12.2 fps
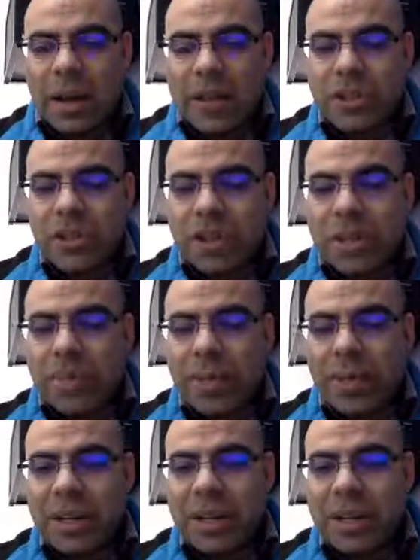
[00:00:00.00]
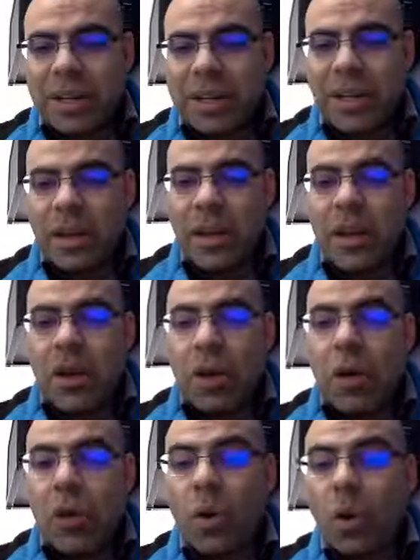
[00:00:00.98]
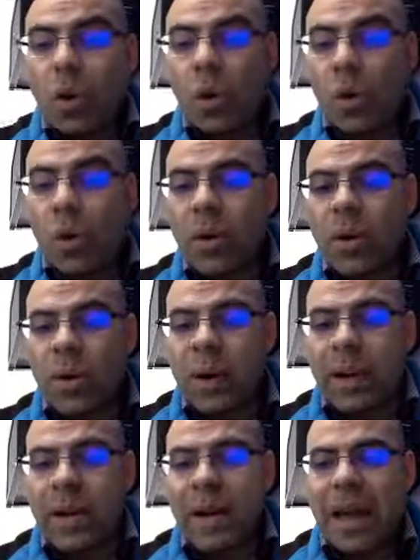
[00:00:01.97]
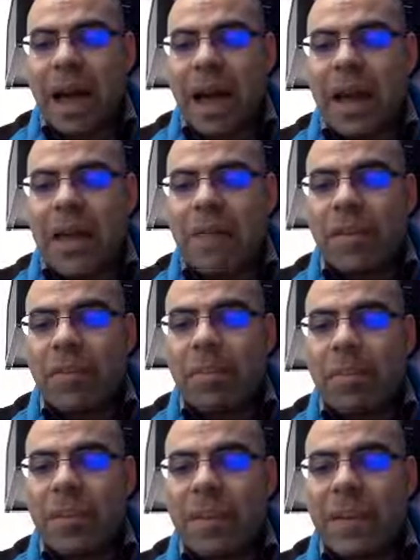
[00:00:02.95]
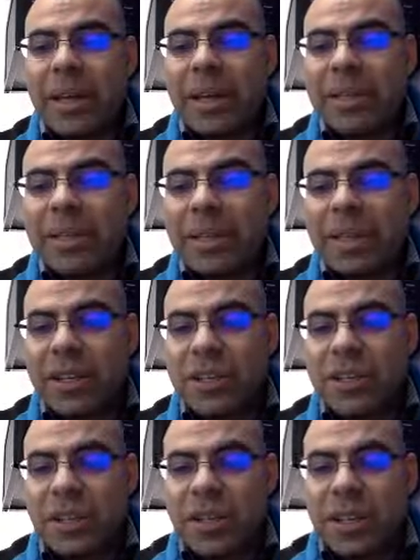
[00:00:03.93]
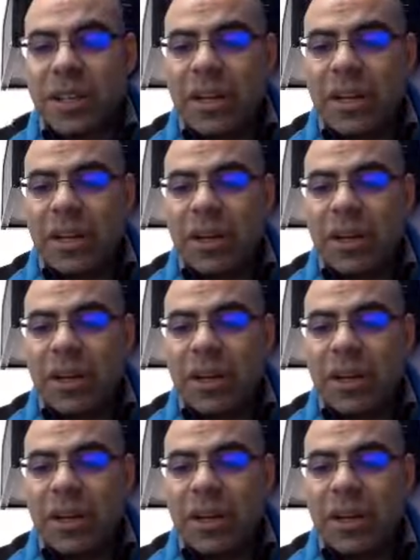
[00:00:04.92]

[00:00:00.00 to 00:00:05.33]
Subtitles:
G, B, D, or I can have B, D, G,